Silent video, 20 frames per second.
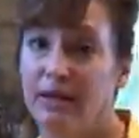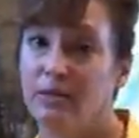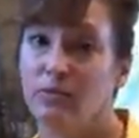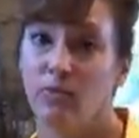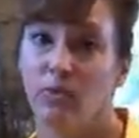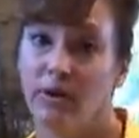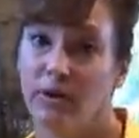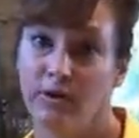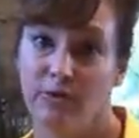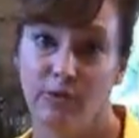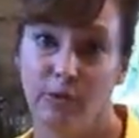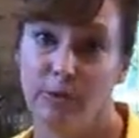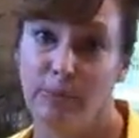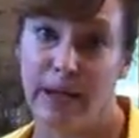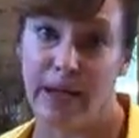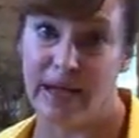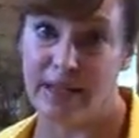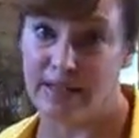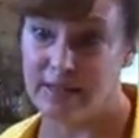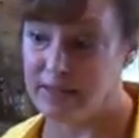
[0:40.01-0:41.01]
it's wonderful
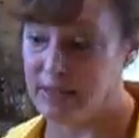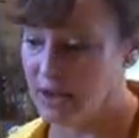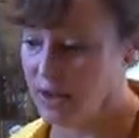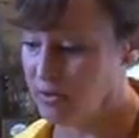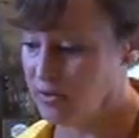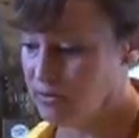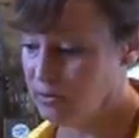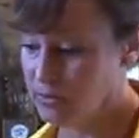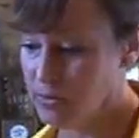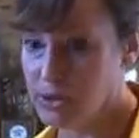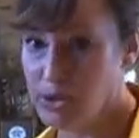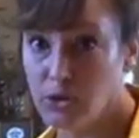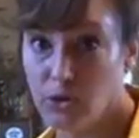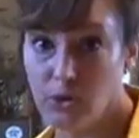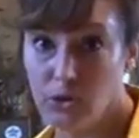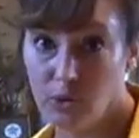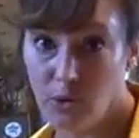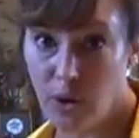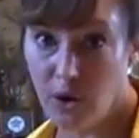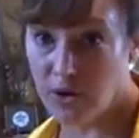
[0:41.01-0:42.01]
by itself, but you
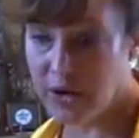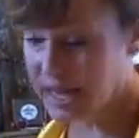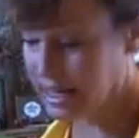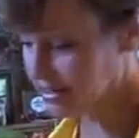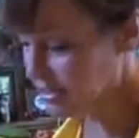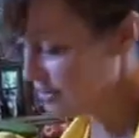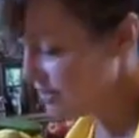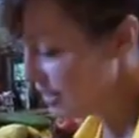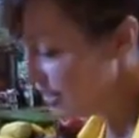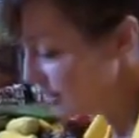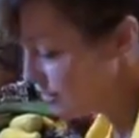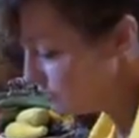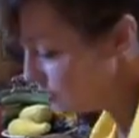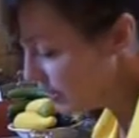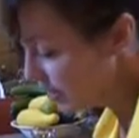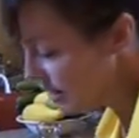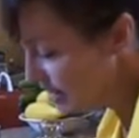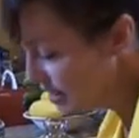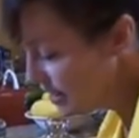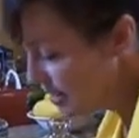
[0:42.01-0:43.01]
can do all kinds of things
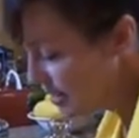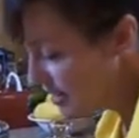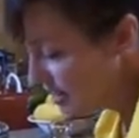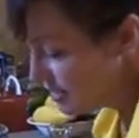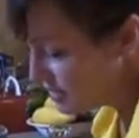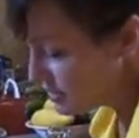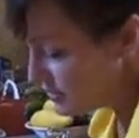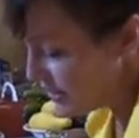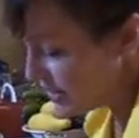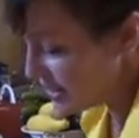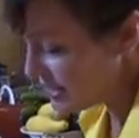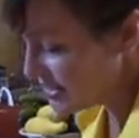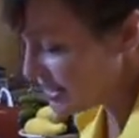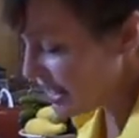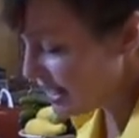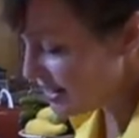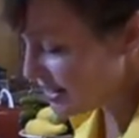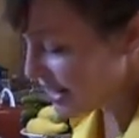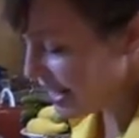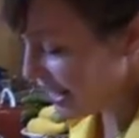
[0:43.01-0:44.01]
with it. So I
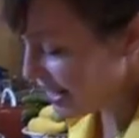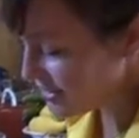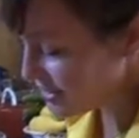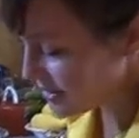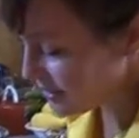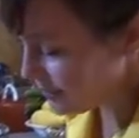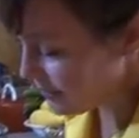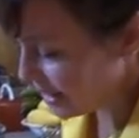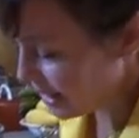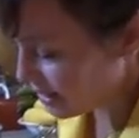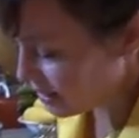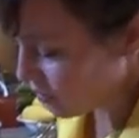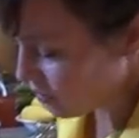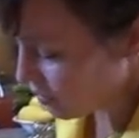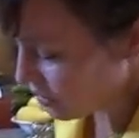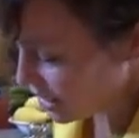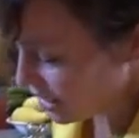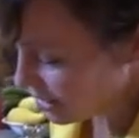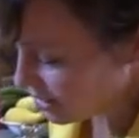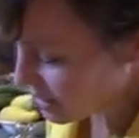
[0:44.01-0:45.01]
decided to add some of that
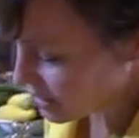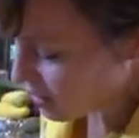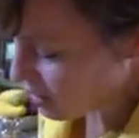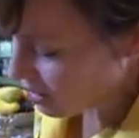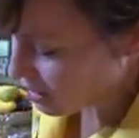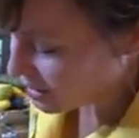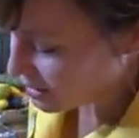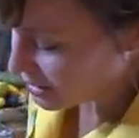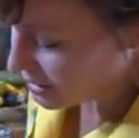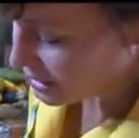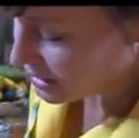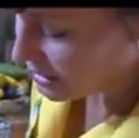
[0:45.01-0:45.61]
corn out of the garden in